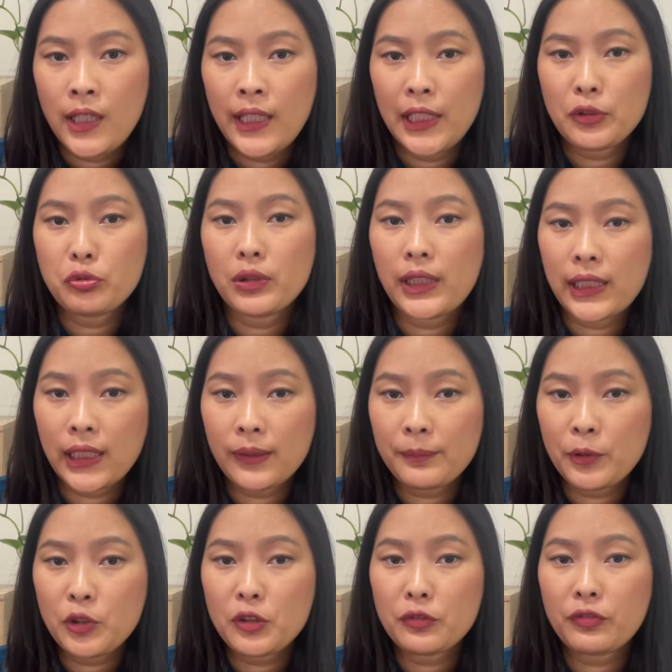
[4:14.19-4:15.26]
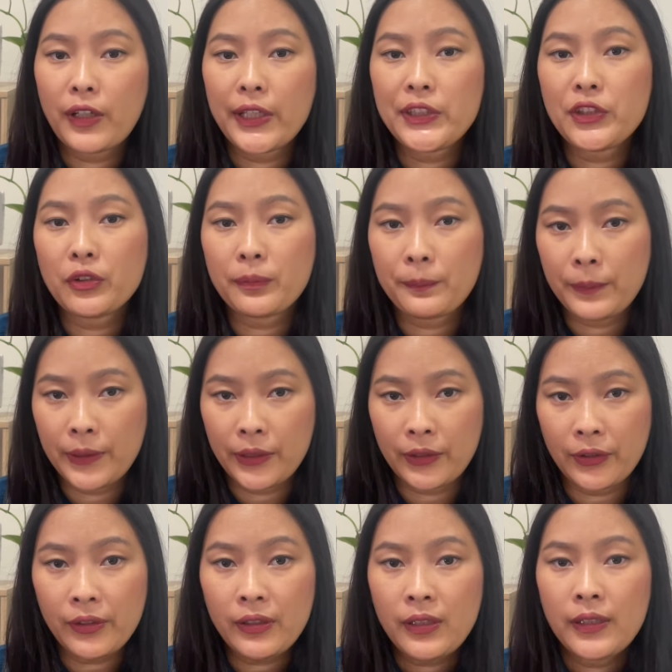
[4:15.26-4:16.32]
It will help you to find your
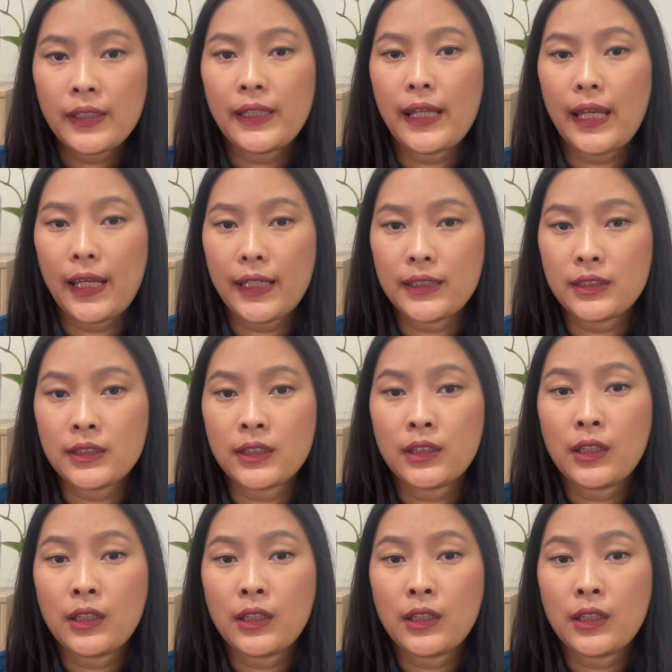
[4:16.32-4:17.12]
peer and